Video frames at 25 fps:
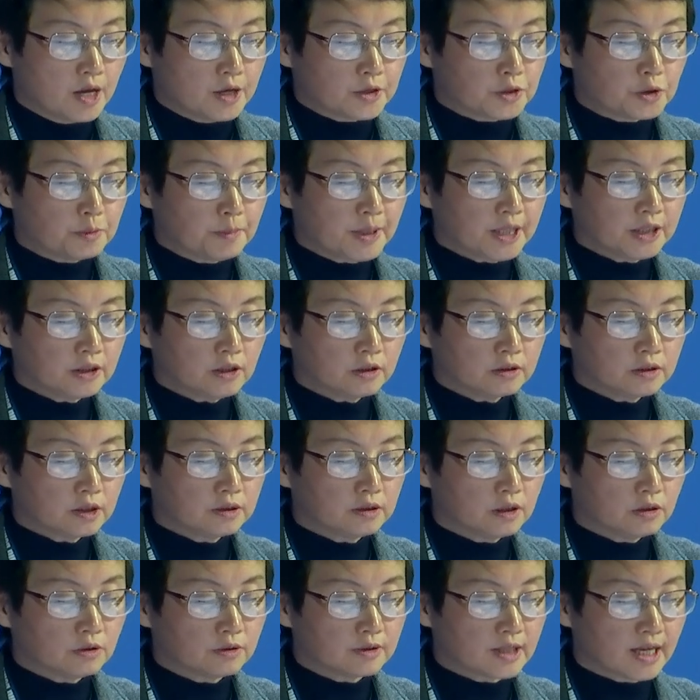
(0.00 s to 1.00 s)
You may not
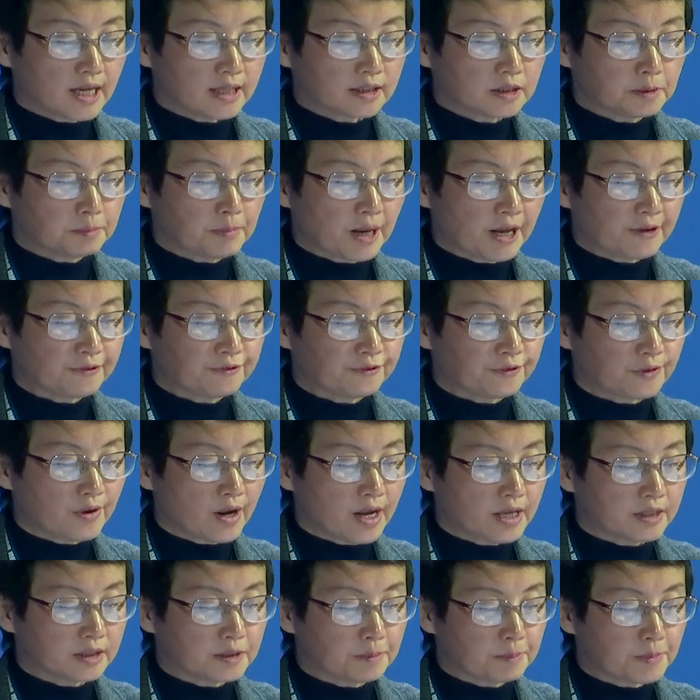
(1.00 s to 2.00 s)
know that my
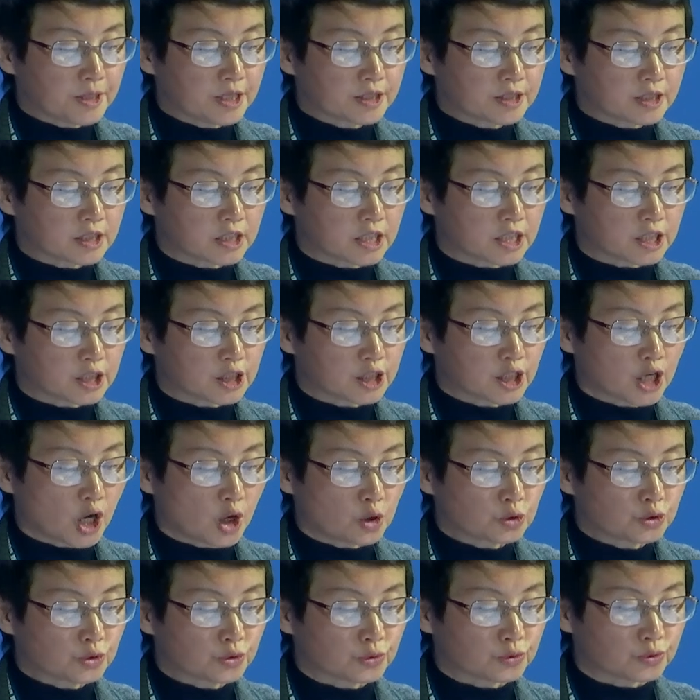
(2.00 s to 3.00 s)
friend Miss Li
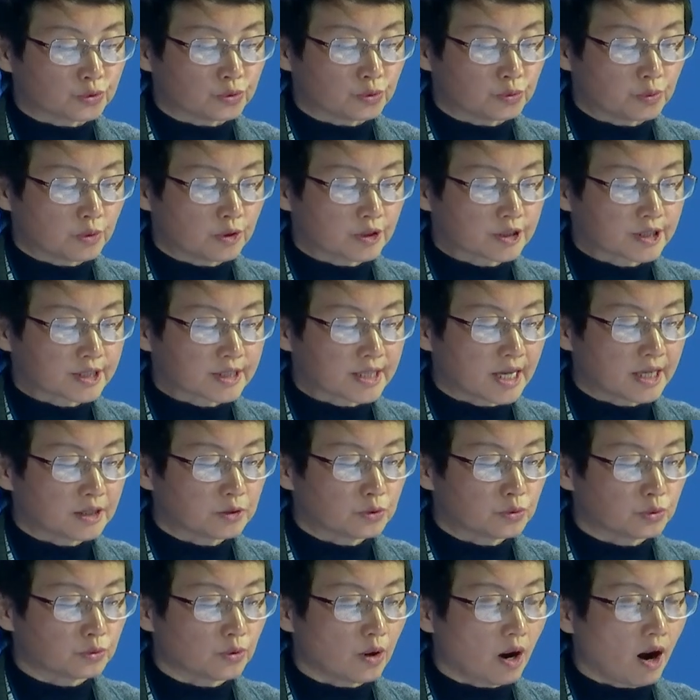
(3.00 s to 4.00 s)
Qiaochu was
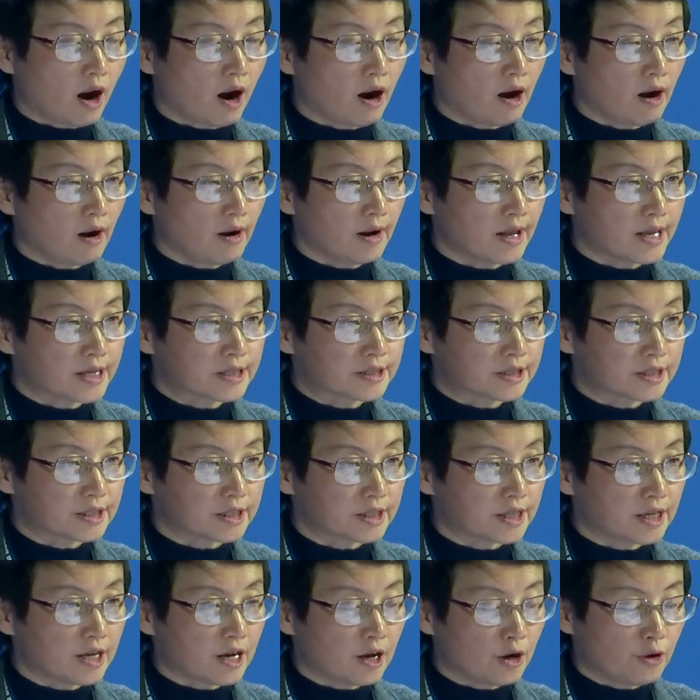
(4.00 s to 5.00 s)
sent to
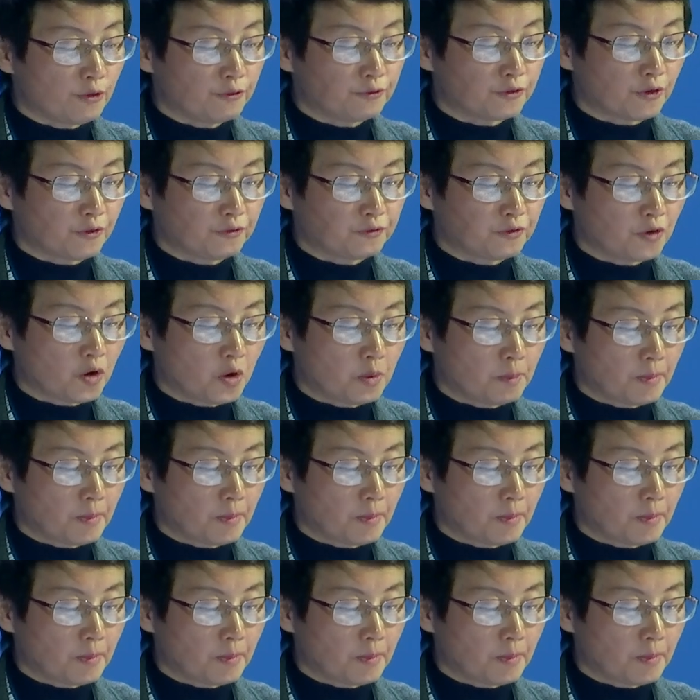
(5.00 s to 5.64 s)
RSDL for four